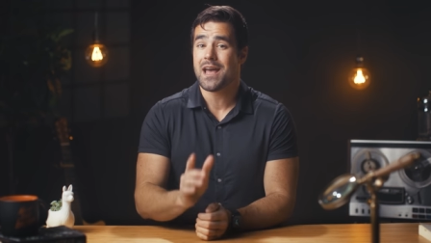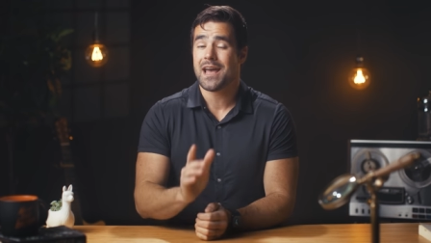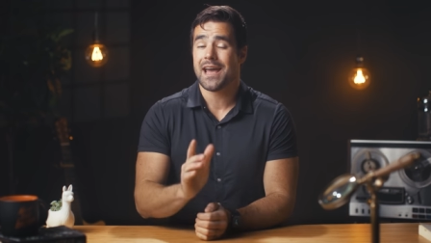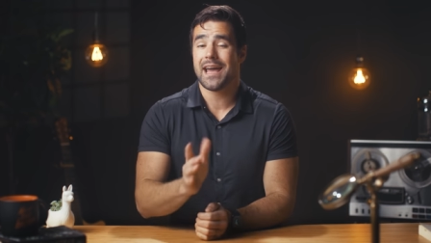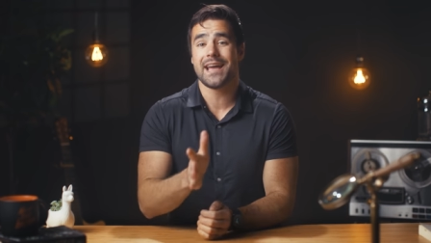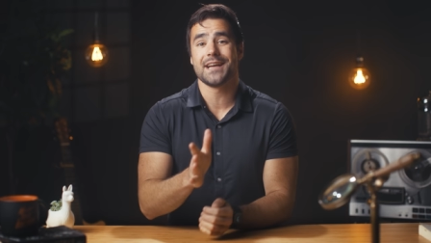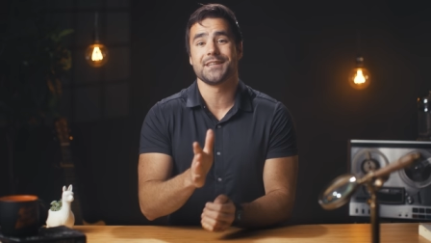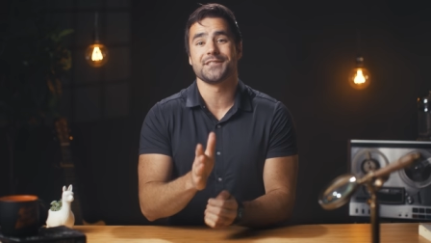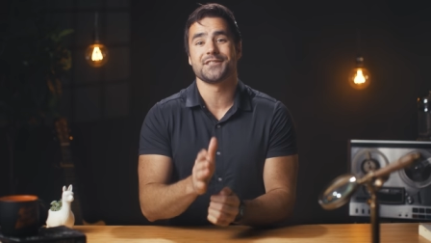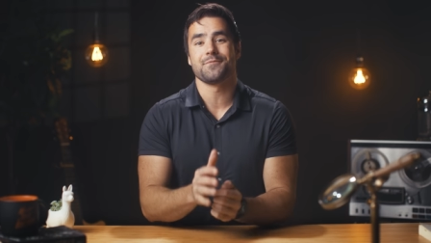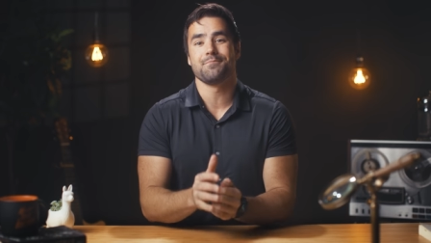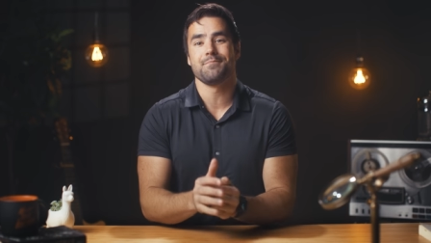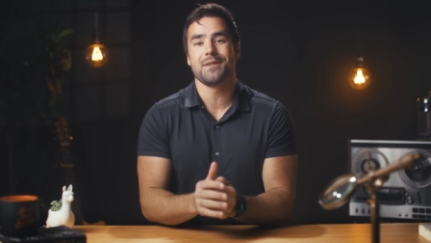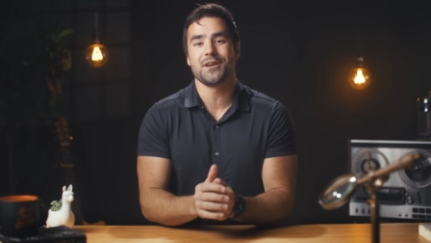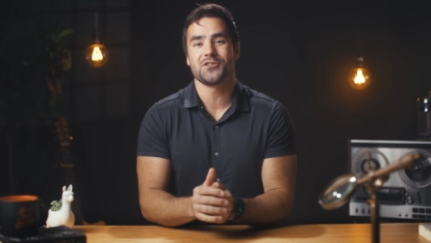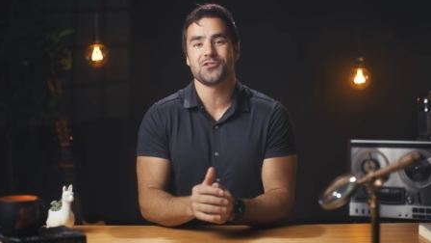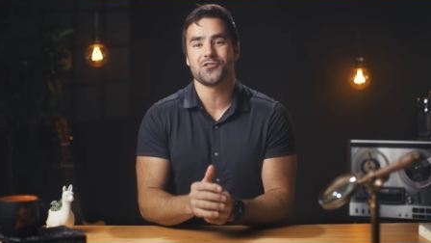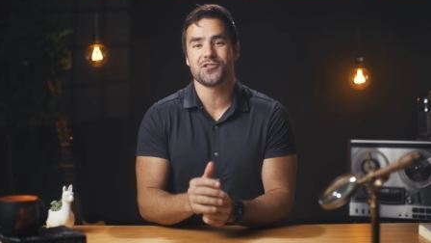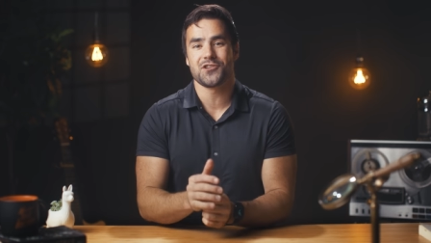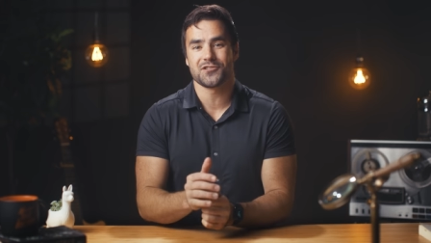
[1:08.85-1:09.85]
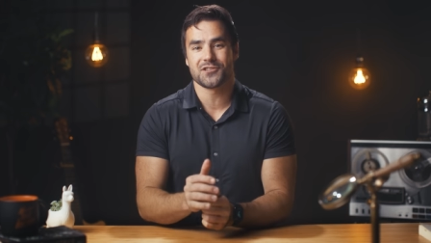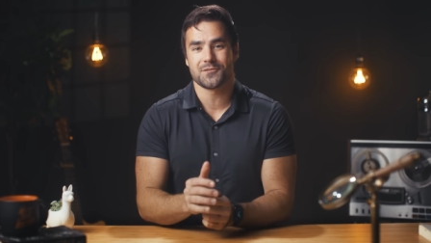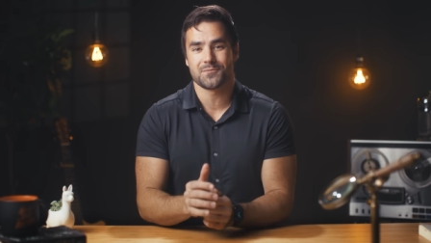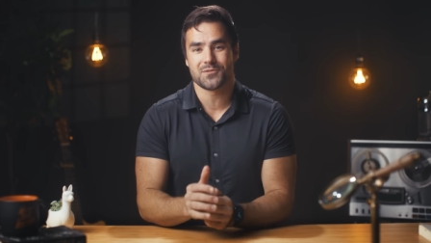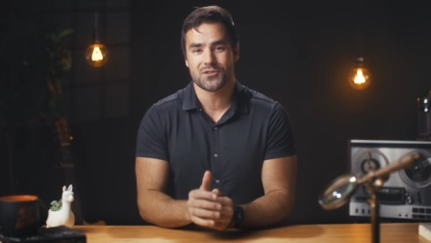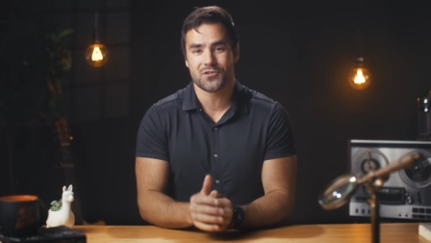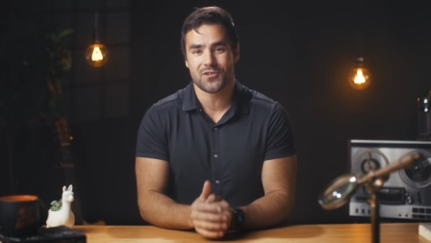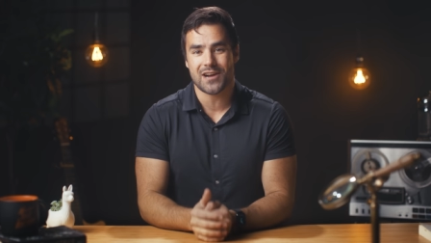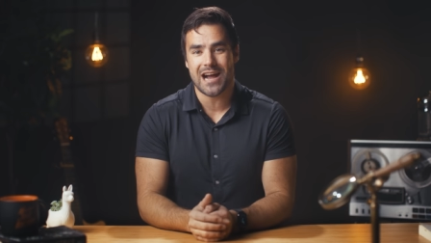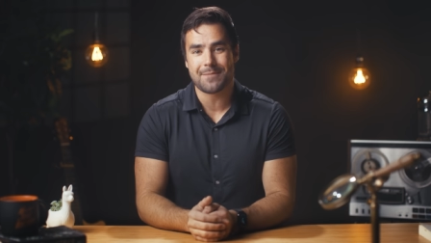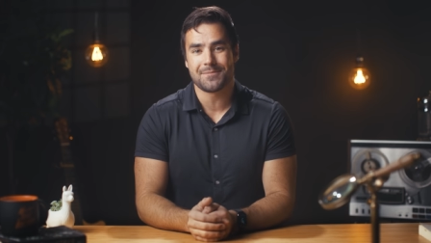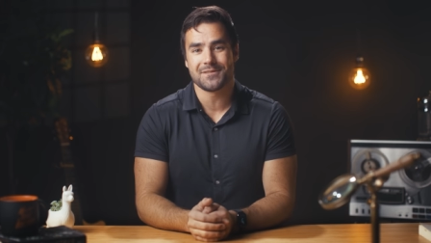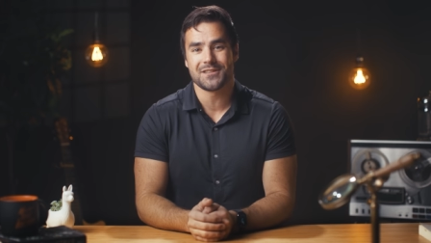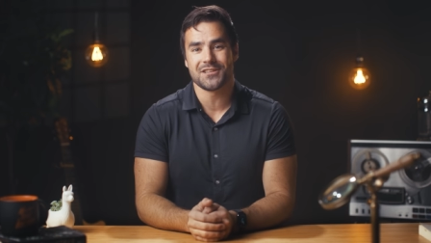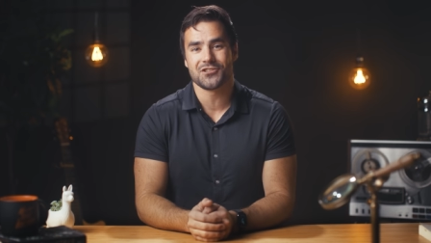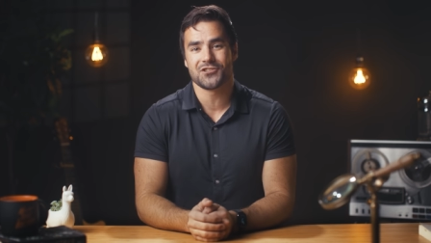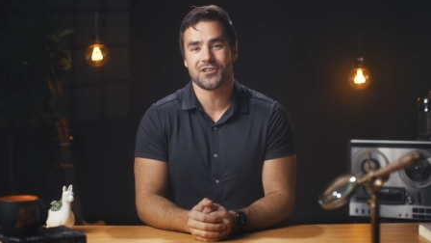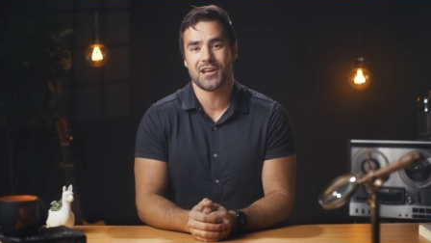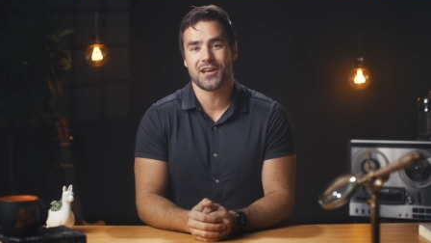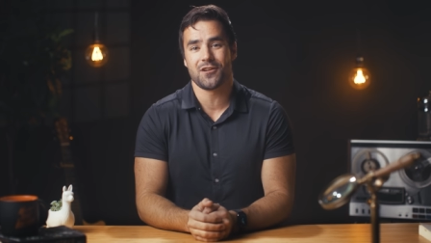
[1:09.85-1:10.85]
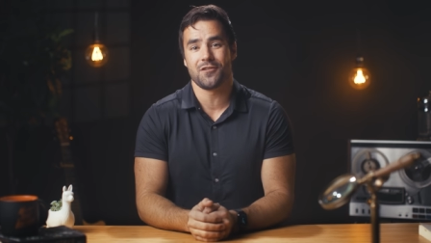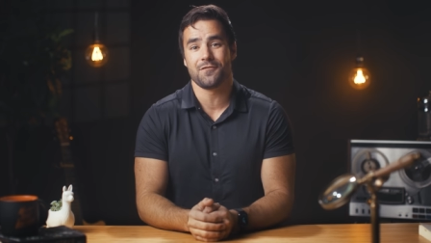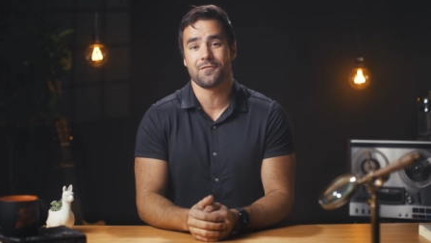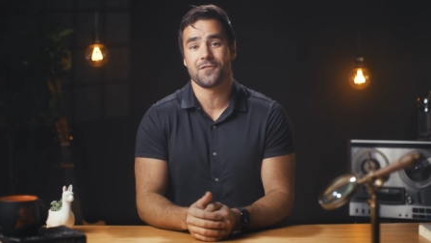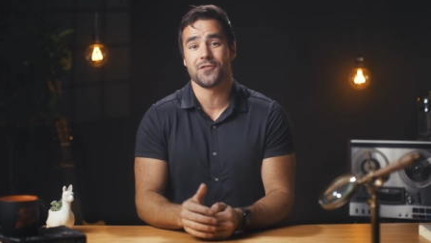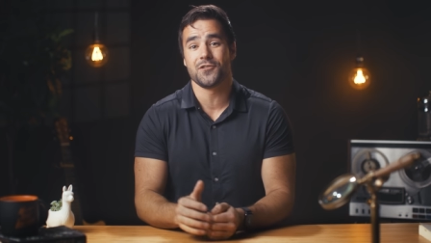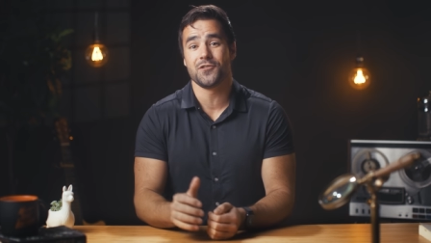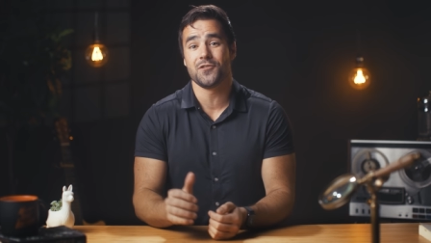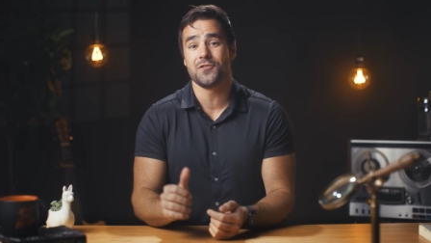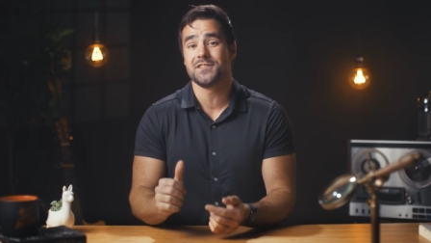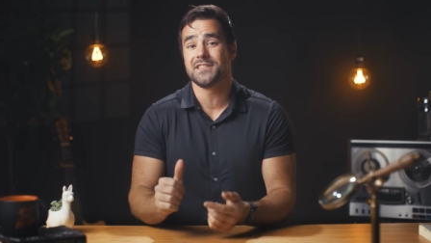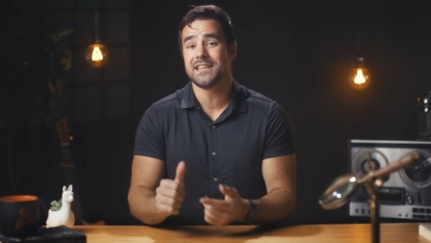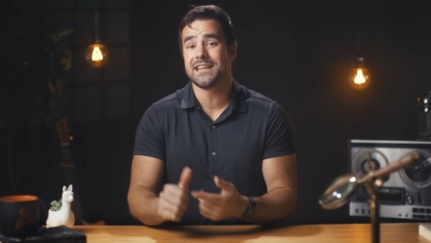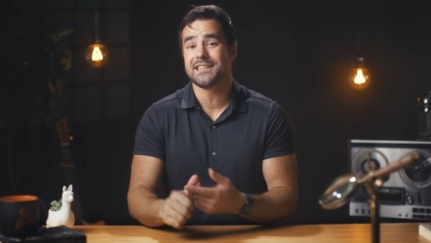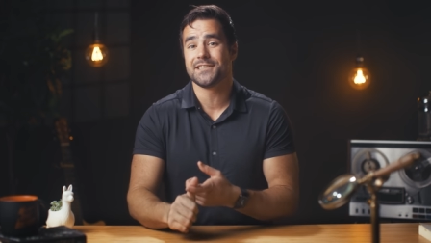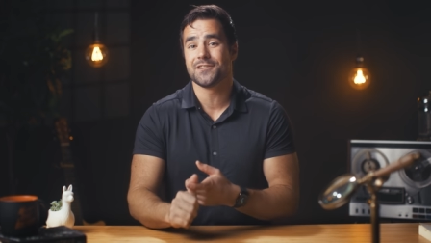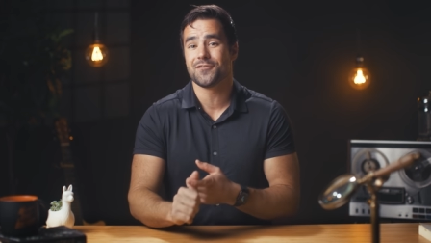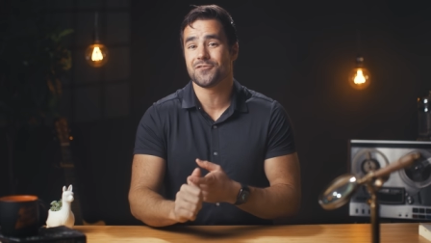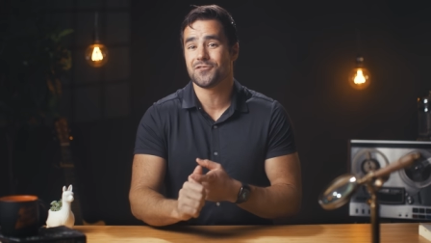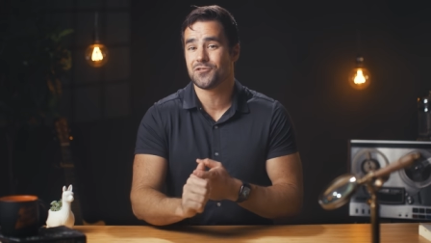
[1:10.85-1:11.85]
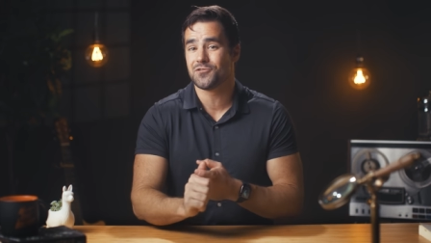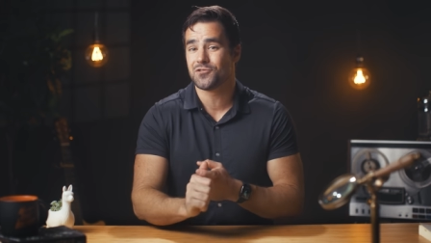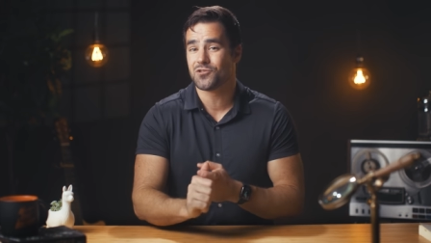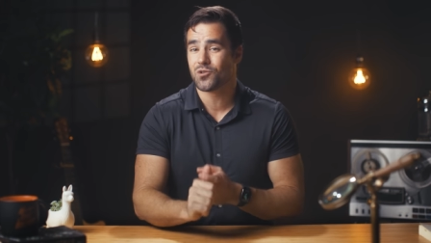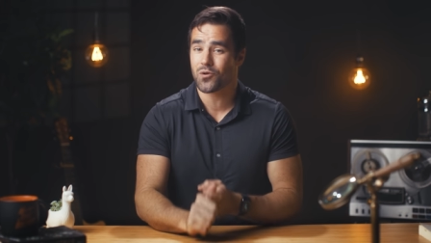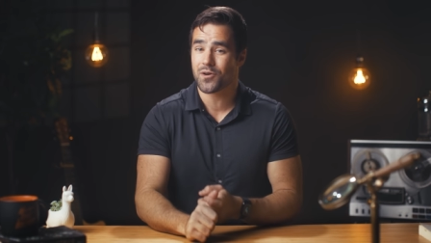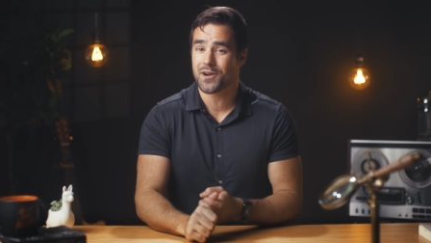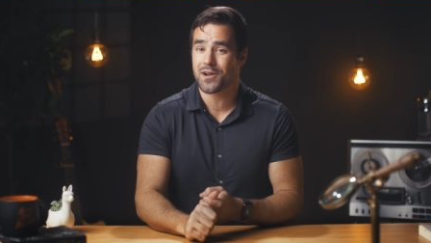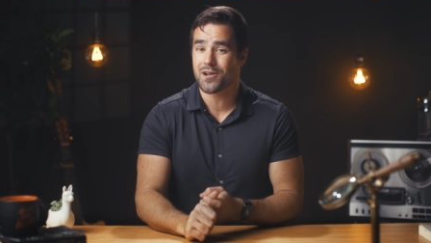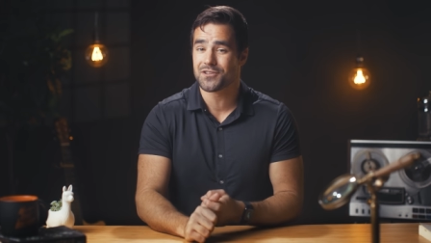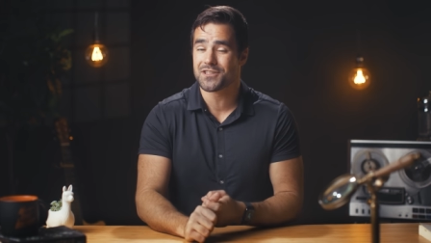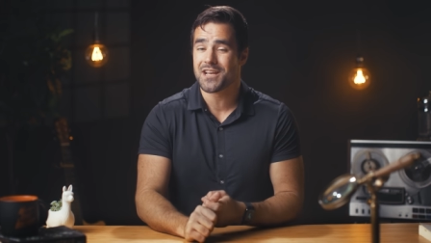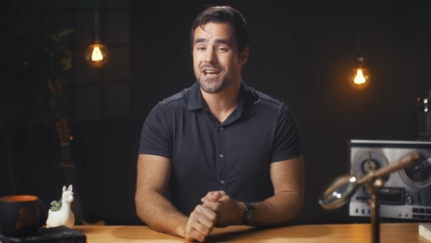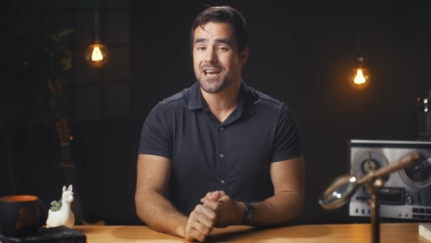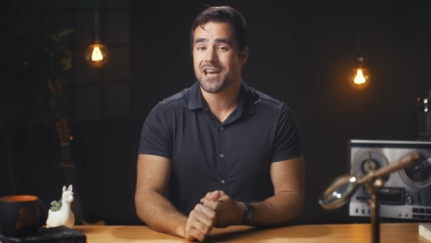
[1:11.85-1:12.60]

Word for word: and make sure you're subscribed to this channel for new detailed tutorials